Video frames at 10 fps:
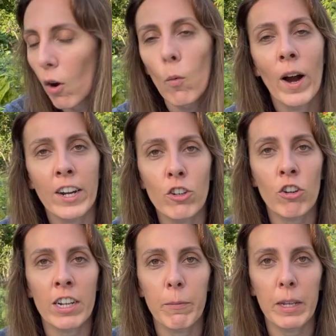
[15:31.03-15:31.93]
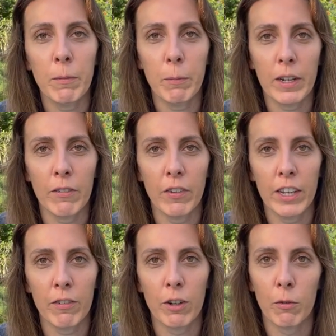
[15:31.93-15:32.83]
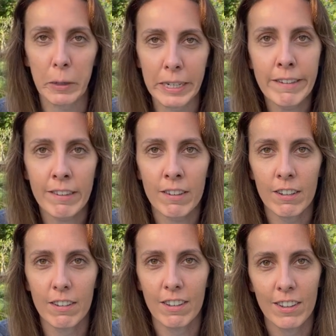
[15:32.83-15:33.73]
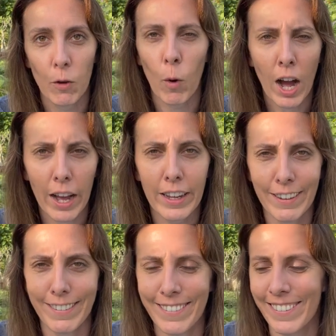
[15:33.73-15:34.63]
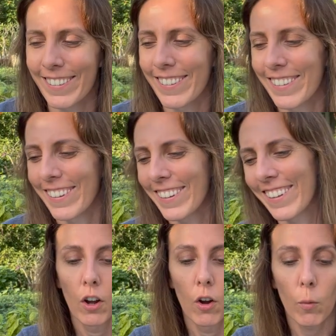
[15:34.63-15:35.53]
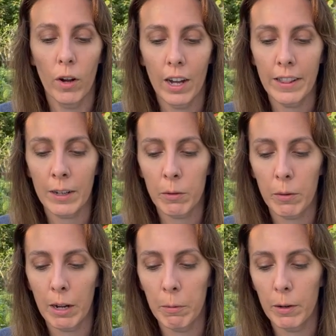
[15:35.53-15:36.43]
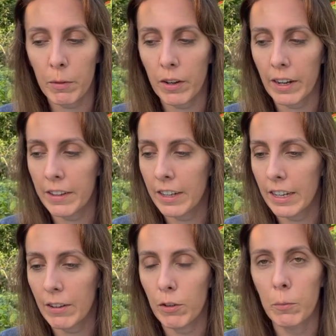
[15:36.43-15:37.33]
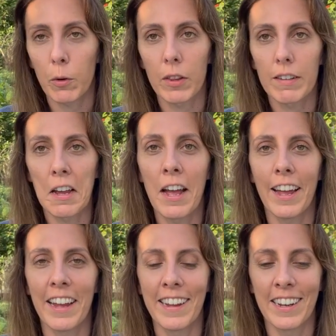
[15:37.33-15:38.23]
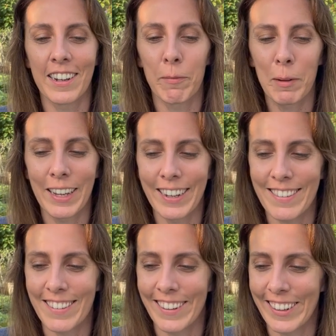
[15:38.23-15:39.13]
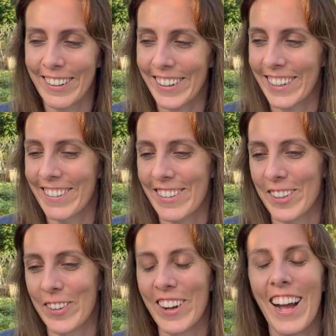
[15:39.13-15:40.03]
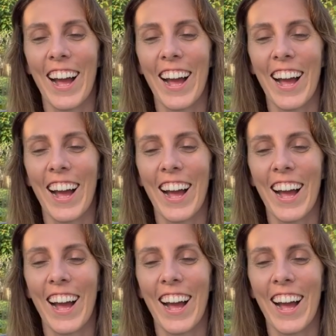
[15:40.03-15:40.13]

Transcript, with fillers: Why are you trying to make me pick a favorite, Reese? Why? Well, I think I'm going to wrap it up there. I think I gave you more than 10 plants to look into.